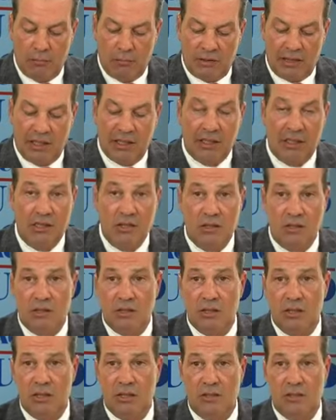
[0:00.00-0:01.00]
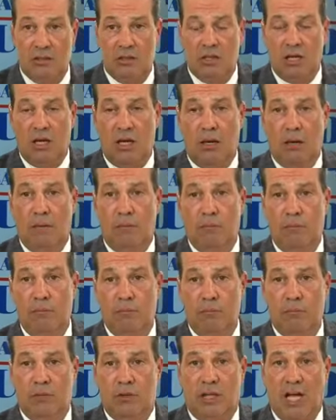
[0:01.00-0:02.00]
D's is
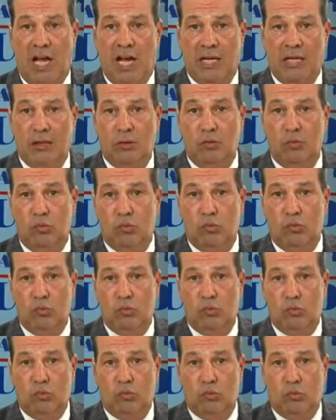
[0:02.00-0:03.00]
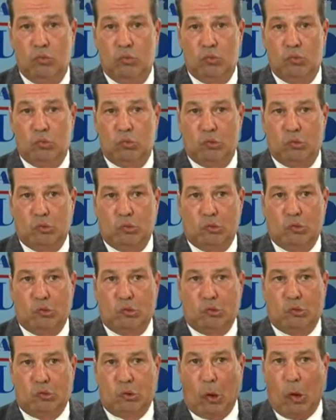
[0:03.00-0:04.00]
Donnie
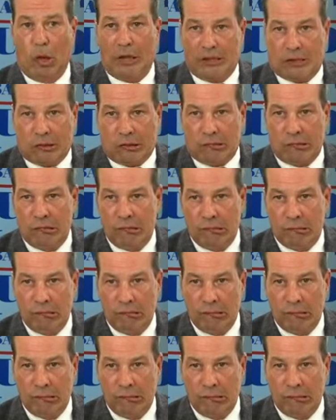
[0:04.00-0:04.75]
Deutsch.